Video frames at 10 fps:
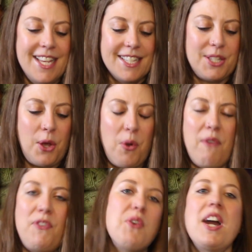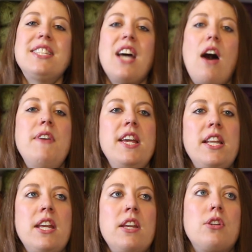So if you guys have
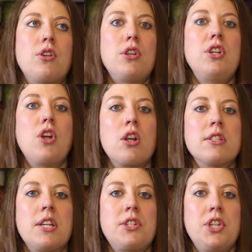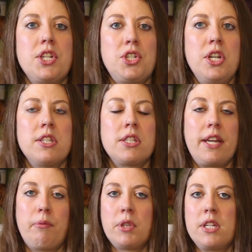any good yarn suggestions,
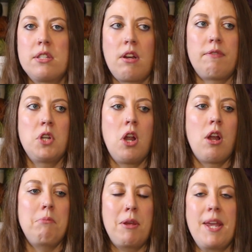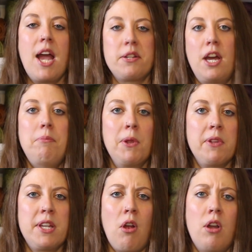like really soft yarn, maybe
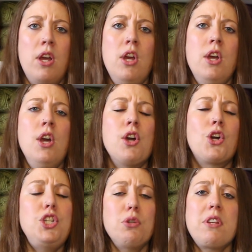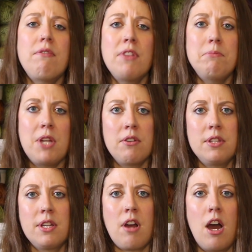anti-pilling yarn, could you leave them down in
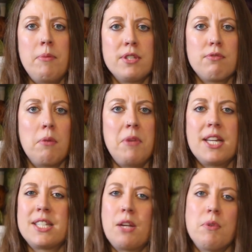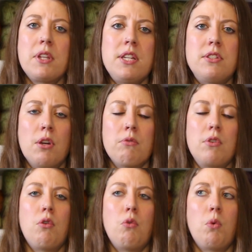the comments for me? Because I really don't
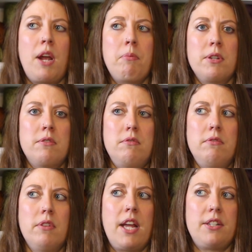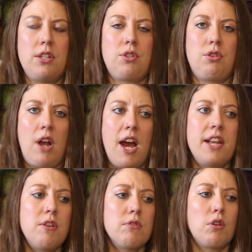what I would like to try to
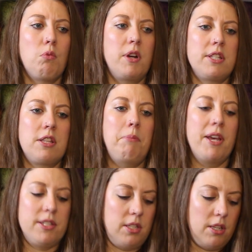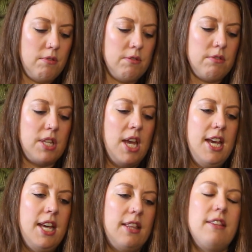use or what's the best to use.
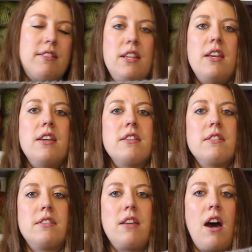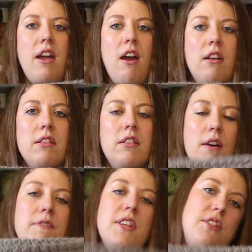I
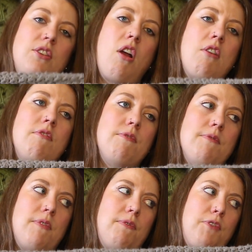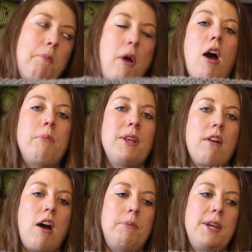love this yarn from Hobby
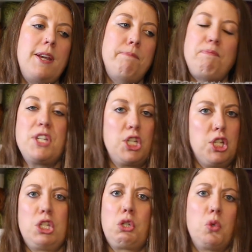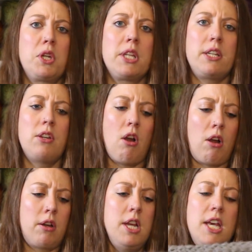Lobby. It's just acrylic
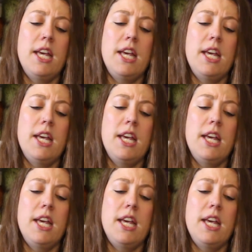yarn.